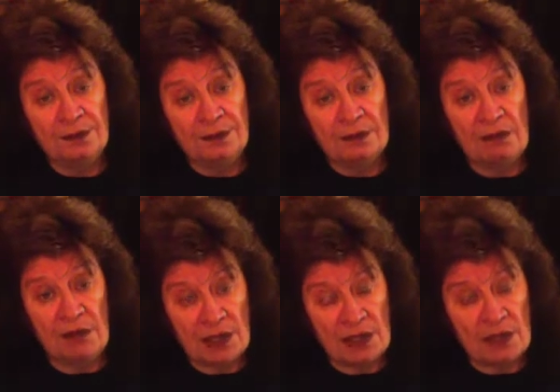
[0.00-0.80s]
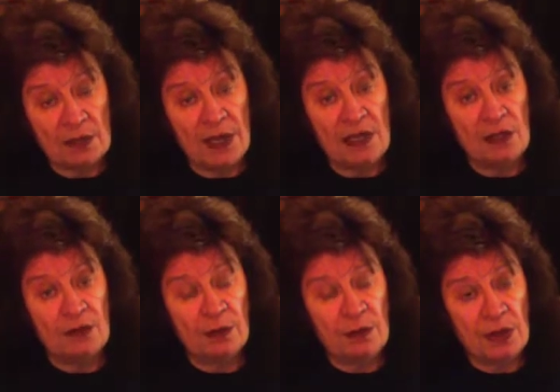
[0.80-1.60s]
business page for
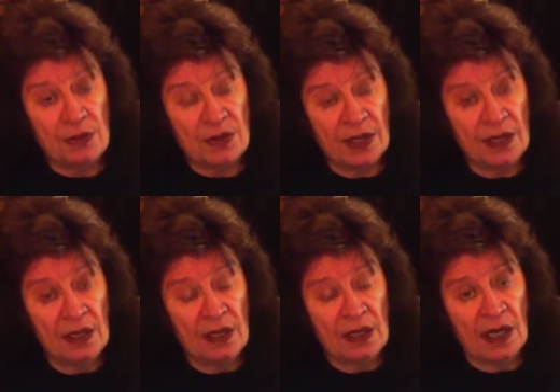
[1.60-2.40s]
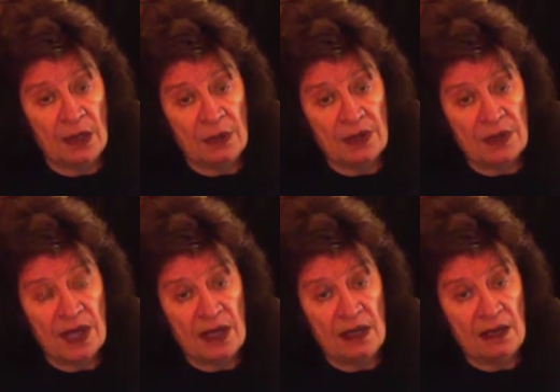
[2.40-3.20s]
music. I would
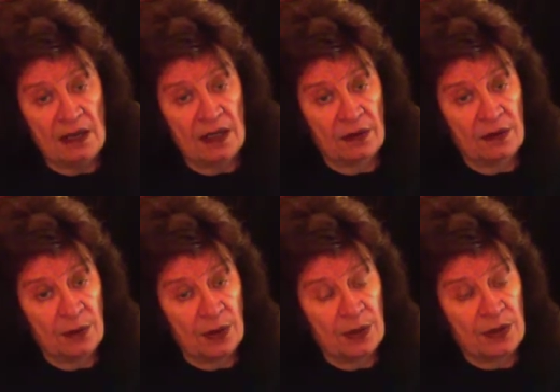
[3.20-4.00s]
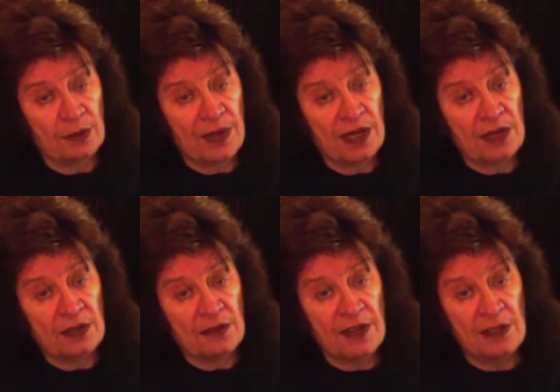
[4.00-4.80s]
say, the personal page of
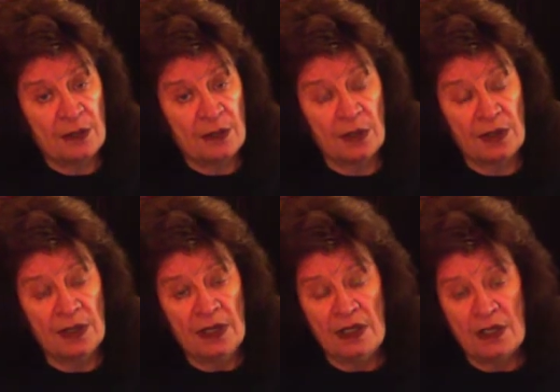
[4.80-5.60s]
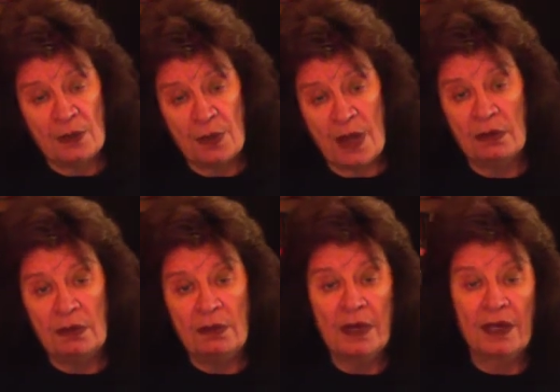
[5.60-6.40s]
Facebook is probably
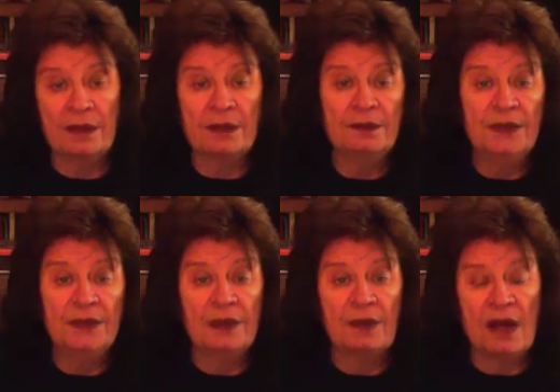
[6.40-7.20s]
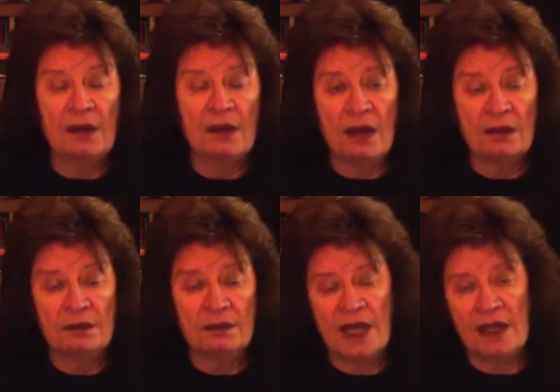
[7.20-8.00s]
better. I'll
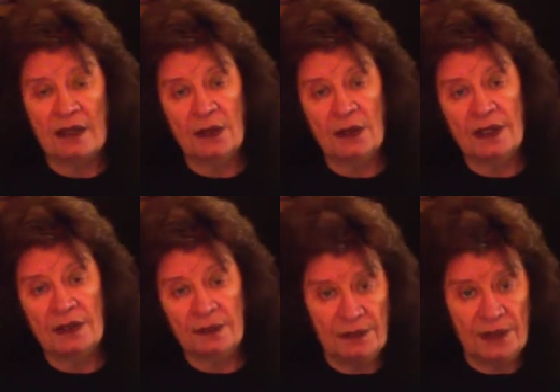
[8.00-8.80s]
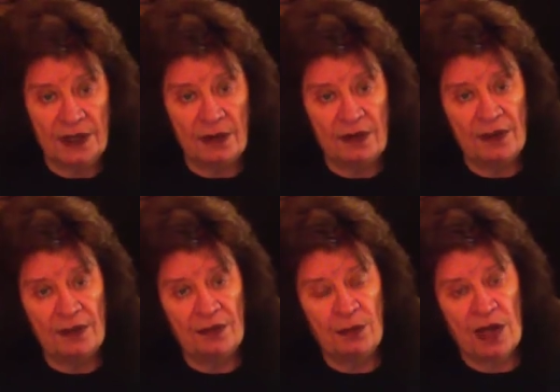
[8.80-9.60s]
take a look, and
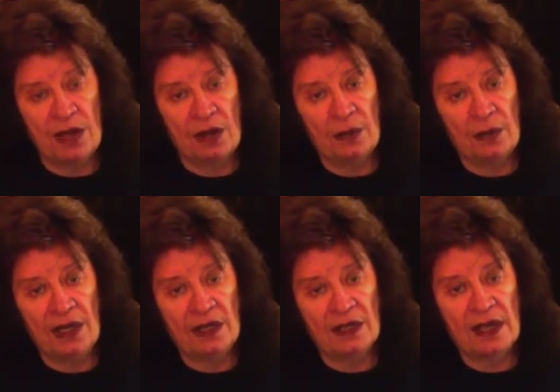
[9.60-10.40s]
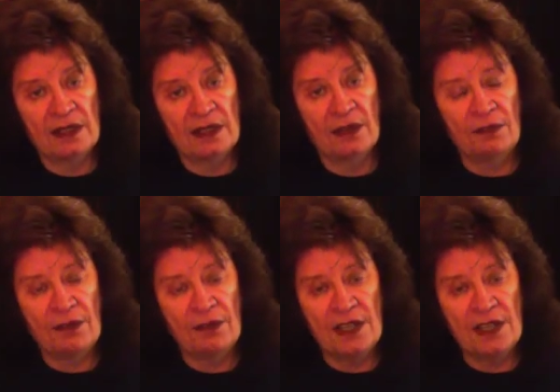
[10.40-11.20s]
if we're not already connected on
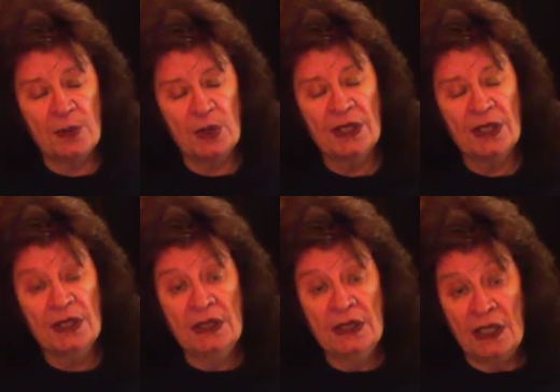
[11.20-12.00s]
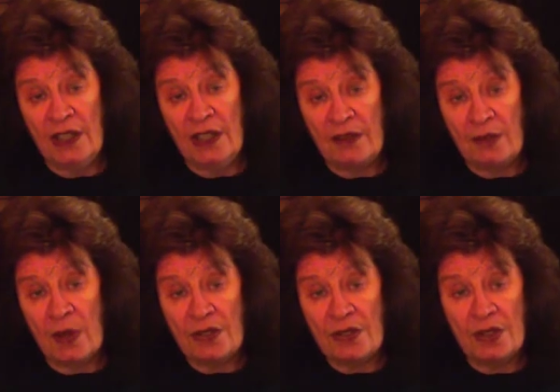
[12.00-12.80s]
Facebook and you have
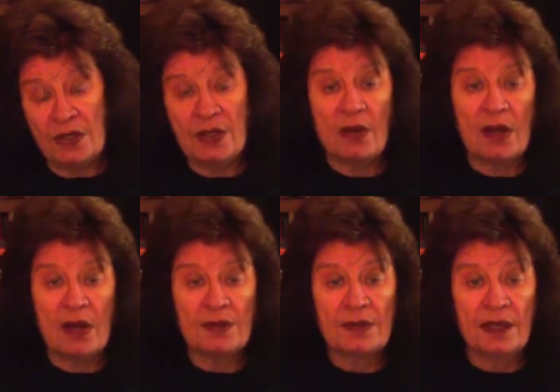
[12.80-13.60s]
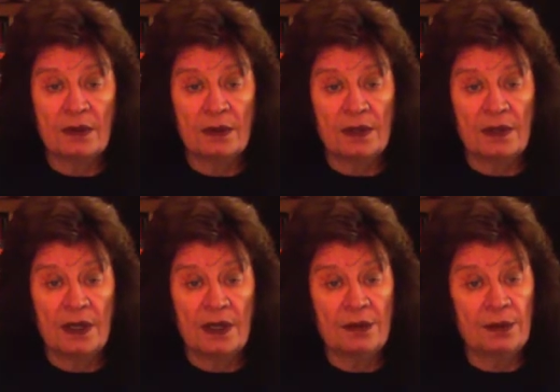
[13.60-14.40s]
questions, I'll take a look
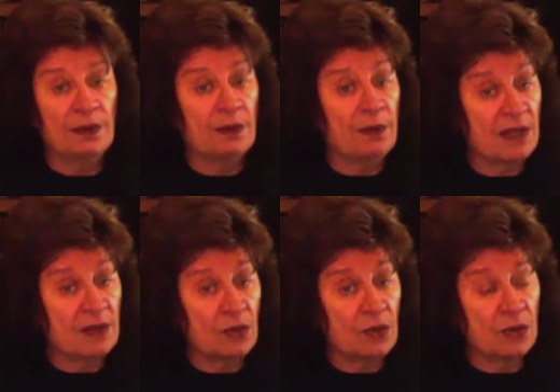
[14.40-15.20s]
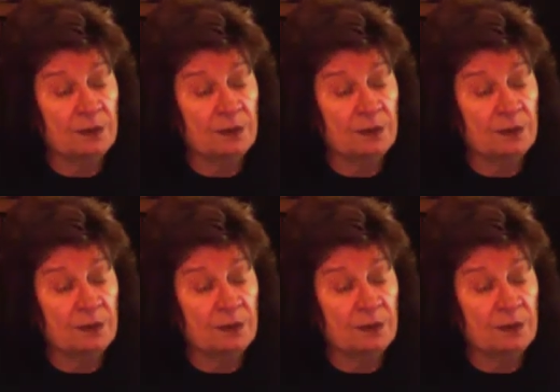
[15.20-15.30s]
through the messenger.